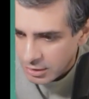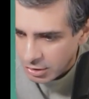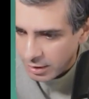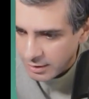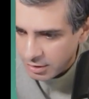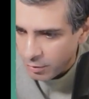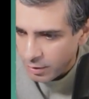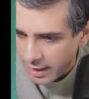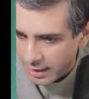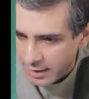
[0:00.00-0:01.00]
So let's go
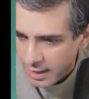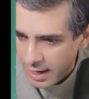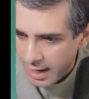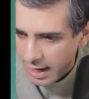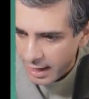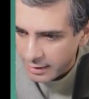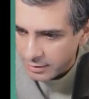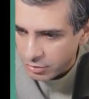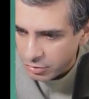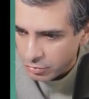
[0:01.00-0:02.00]
ahead and